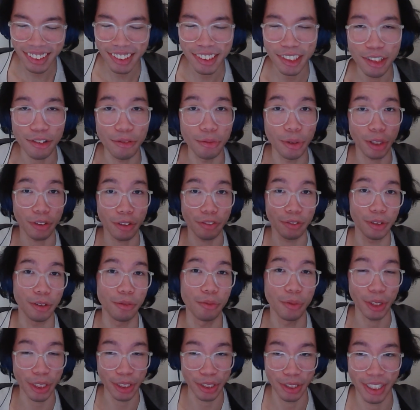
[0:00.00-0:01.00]
workflow
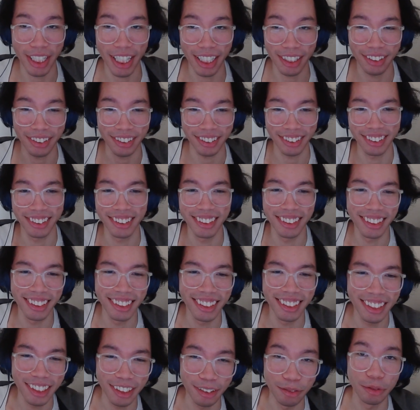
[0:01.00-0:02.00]
working together
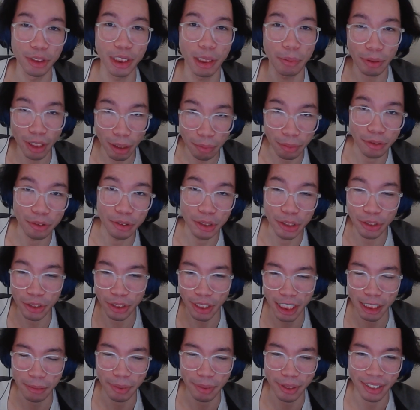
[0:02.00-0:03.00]
with the proper user
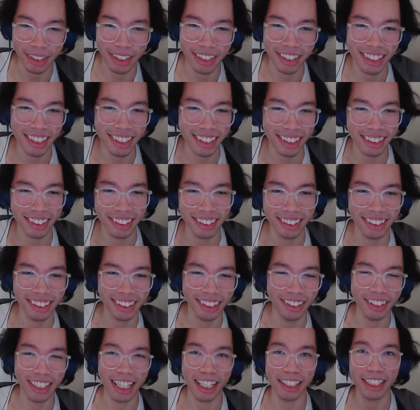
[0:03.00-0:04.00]
experience
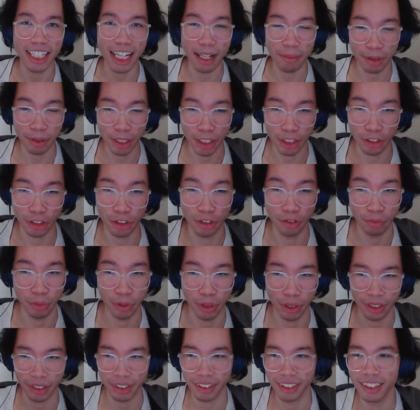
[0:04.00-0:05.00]
on how the application should
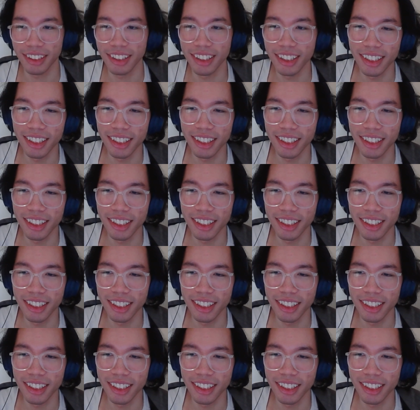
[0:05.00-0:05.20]
work.